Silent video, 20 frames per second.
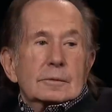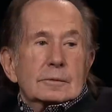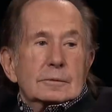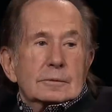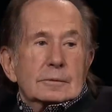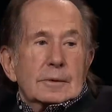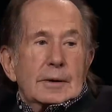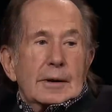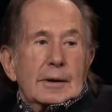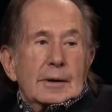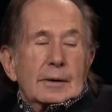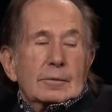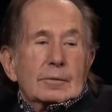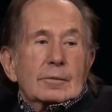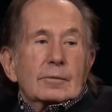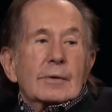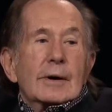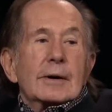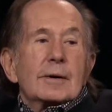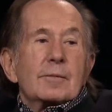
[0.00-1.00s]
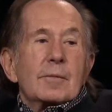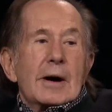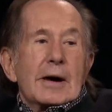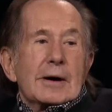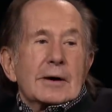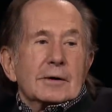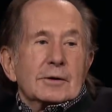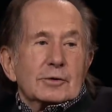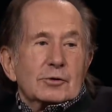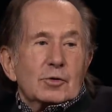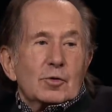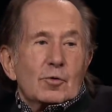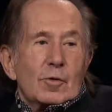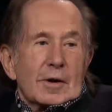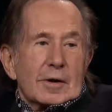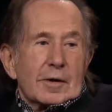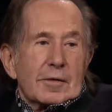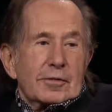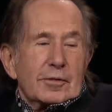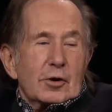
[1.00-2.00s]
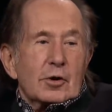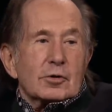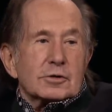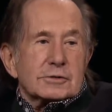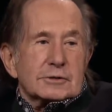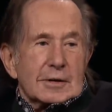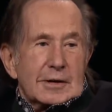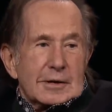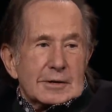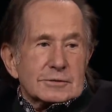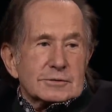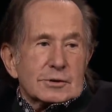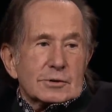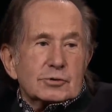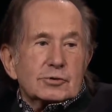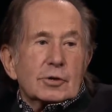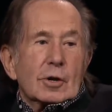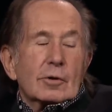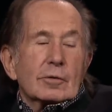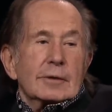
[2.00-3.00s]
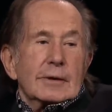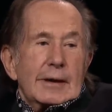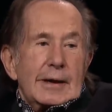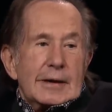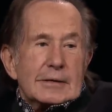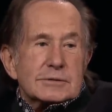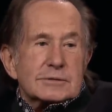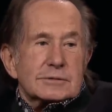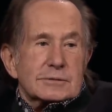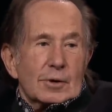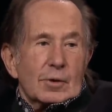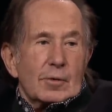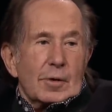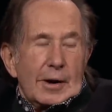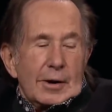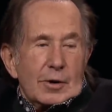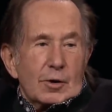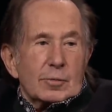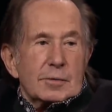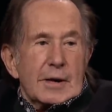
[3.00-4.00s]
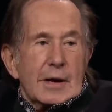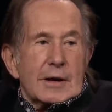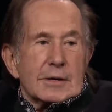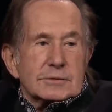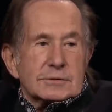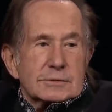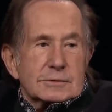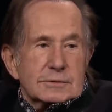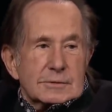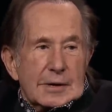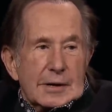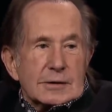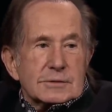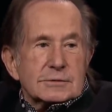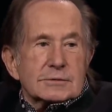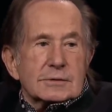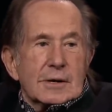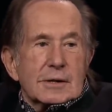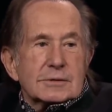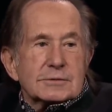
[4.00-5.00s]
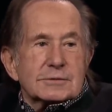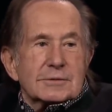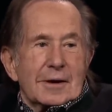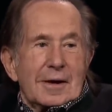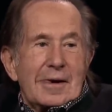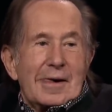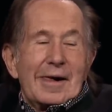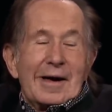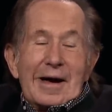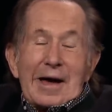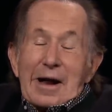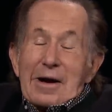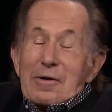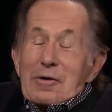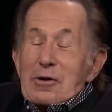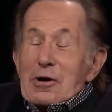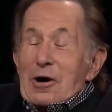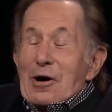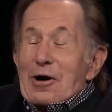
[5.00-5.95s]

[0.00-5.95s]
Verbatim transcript: over there. Well, what am I going to do on a Thursday? Is the joke? Yes. So I hope. Yes. Yes. yes. no,